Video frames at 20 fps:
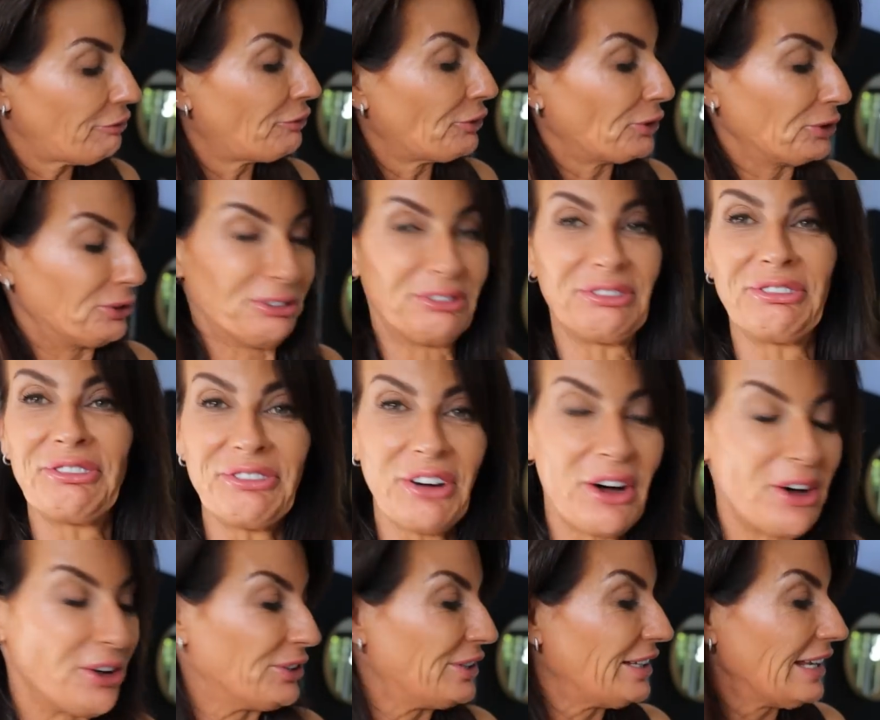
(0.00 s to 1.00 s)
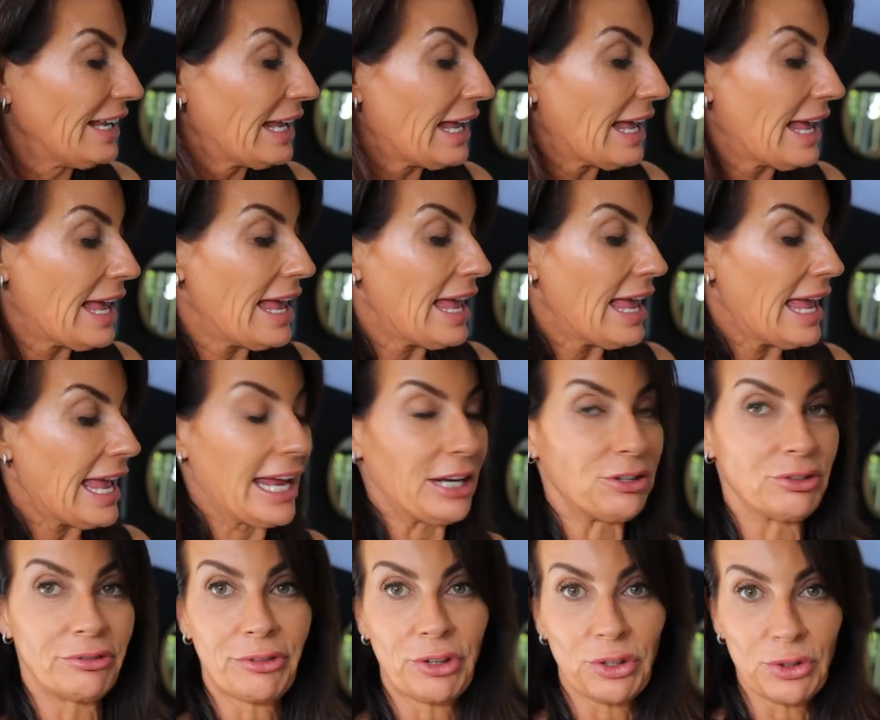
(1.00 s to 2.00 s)
for the phone,
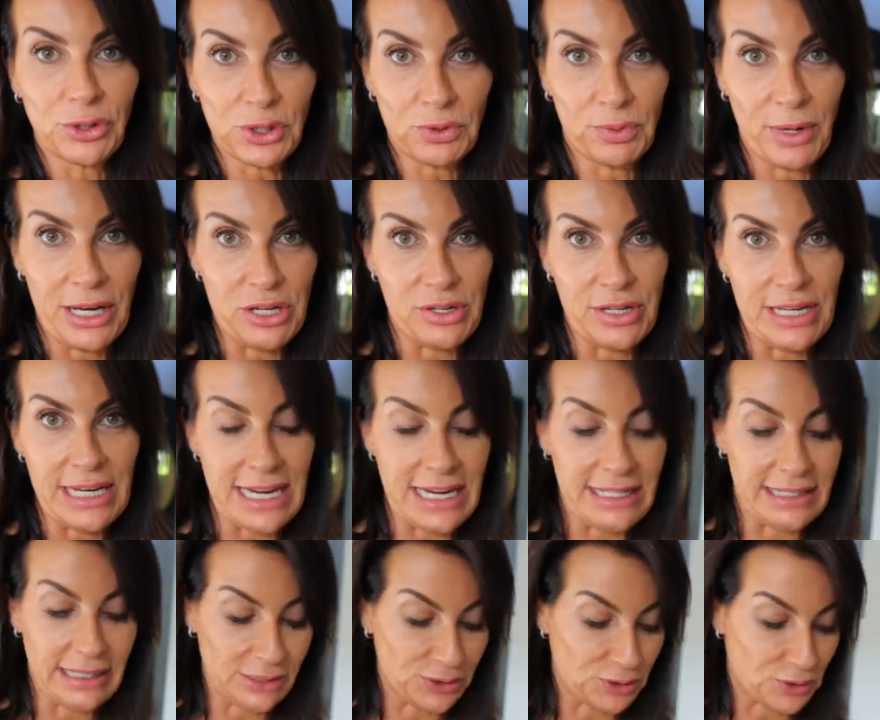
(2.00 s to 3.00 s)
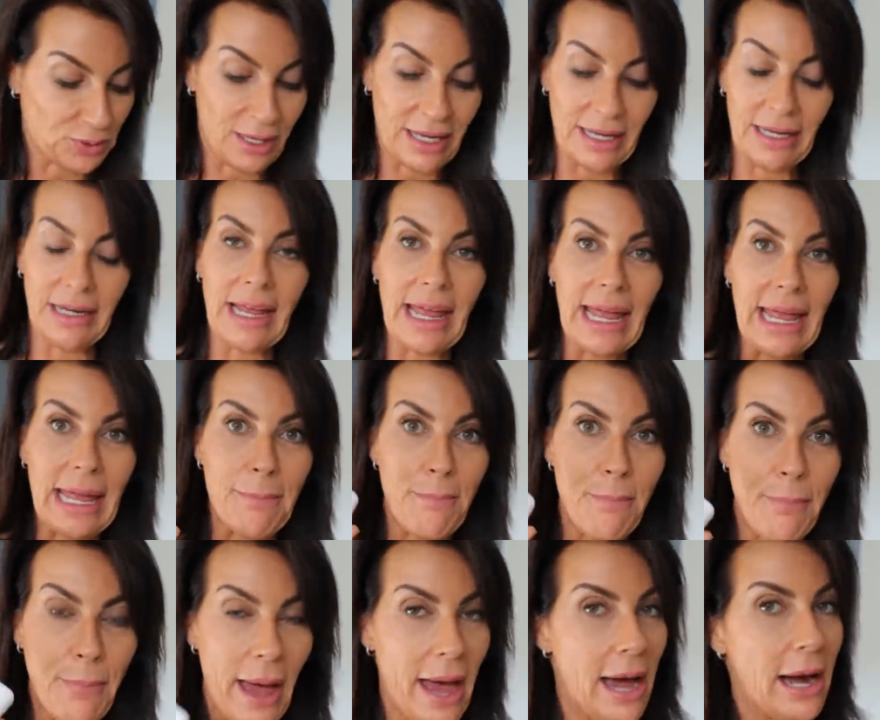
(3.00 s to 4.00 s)
and of course when you need as well a
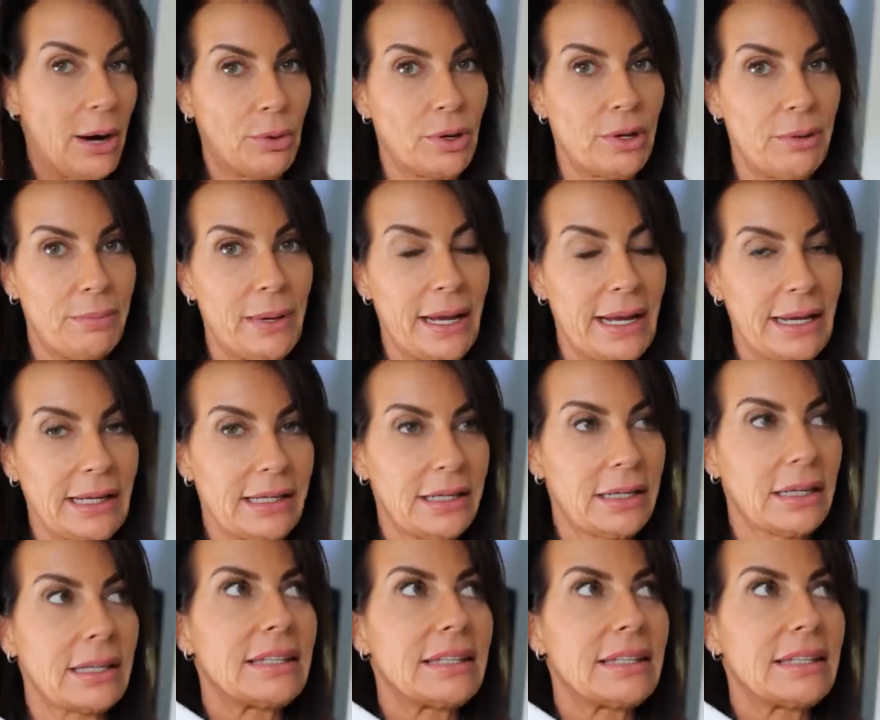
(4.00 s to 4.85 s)
power bank.